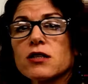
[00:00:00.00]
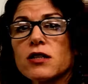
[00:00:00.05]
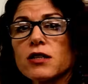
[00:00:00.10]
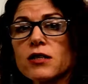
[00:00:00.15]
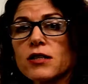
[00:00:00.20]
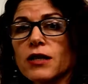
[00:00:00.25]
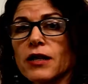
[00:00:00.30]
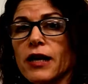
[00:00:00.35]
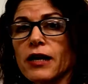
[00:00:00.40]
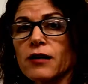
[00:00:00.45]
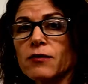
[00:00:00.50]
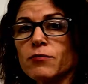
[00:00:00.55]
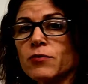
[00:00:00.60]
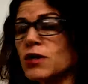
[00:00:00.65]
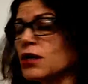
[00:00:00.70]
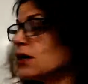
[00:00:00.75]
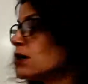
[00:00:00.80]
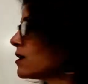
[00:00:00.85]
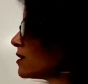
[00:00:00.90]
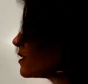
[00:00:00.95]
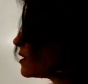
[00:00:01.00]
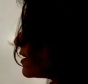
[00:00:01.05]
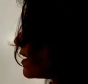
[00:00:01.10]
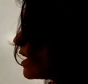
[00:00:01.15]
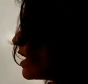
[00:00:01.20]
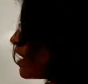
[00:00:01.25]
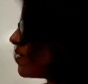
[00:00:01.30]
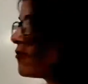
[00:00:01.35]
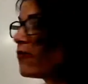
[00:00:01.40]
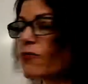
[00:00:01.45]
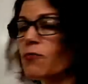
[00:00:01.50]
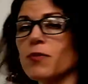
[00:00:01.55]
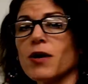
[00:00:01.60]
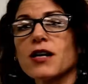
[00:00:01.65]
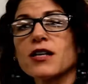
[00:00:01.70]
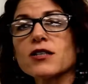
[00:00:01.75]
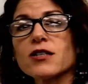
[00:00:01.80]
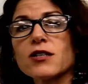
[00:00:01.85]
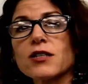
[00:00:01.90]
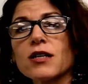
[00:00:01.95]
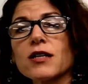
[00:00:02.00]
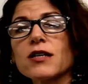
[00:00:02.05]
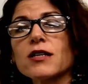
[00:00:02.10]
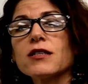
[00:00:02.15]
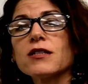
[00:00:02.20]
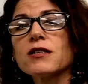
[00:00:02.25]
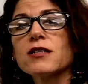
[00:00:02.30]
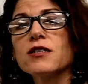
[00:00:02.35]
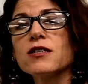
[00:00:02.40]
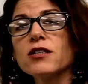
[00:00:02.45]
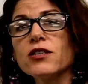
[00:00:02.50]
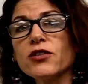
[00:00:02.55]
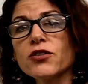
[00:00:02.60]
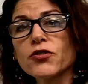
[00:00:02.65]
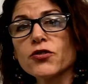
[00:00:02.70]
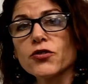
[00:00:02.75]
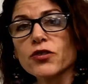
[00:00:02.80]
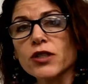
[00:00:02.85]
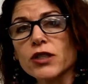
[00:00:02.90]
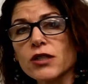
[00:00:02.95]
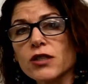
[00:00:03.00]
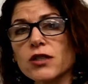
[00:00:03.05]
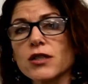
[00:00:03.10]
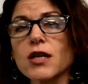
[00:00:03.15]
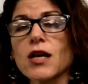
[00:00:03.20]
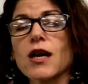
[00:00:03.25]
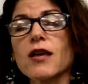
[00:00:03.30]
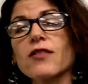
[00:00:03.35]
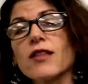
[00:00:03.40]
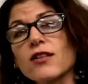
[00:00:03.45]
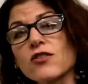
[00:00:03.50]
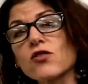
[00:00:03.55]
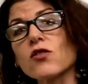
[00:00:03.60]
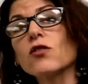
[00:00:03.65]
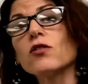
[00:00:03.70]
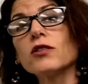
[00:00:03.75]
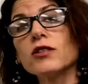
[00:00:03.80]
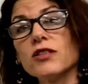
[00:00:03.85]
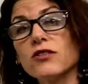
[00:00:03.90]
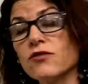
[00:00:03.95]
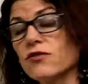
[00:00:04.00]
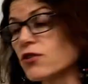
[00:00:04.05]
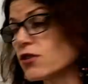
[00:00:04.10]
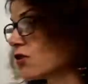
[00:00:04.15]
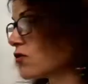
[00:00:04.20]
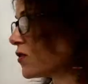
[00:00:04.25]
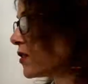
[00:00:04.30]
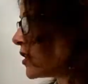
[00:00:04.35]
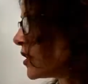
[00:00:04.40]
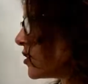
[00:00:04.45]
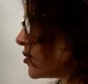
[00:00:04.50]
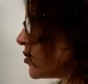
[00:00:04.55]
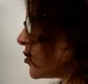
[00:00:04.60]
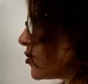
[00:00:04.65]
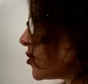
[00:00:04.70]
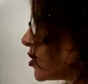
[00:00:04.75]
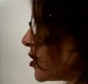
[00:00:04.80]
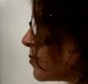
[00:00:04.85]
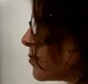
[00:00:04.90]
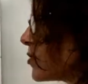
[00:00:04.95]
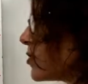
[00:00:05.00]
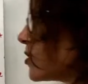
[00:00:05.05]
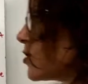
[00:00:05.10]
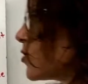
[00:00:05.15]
this lambda, then F must decrease. That's called inverse relationship. So